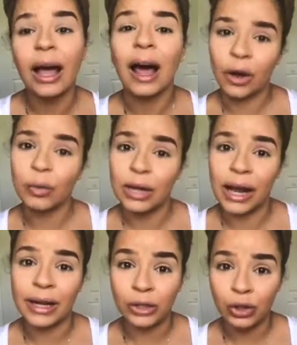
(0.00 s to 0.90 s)
I'll be
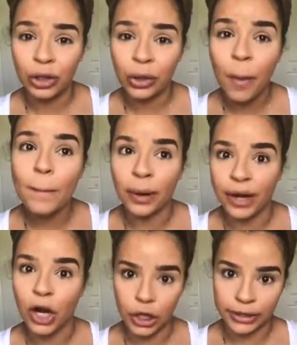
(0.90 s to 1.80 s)
lying to you, but
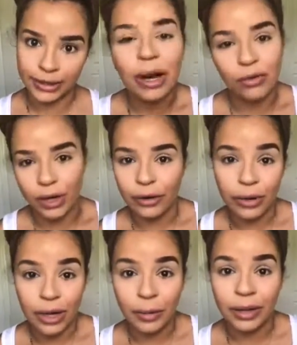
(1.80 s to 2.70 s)
it hurts. But I really
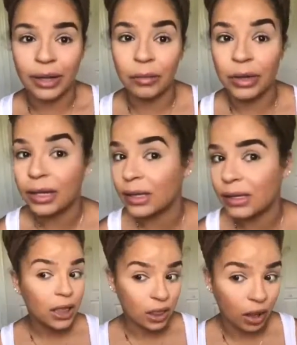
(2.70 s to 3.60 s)
recommend it
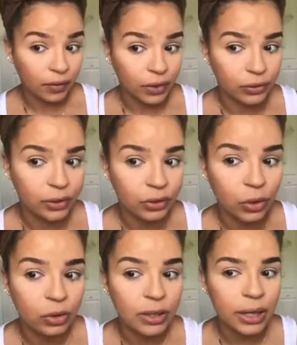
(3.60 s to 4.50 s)
because I love the
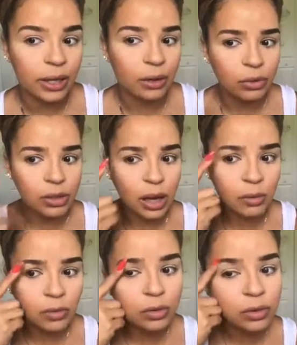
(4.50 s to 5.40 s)
result. And it was
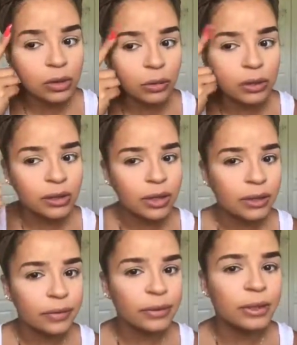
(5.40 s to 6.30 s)
almost, I want to say
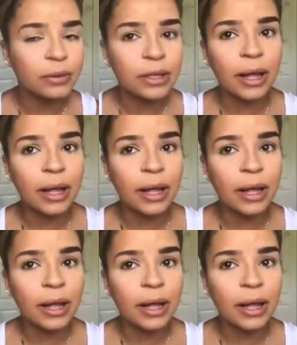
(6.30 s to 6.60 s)
that it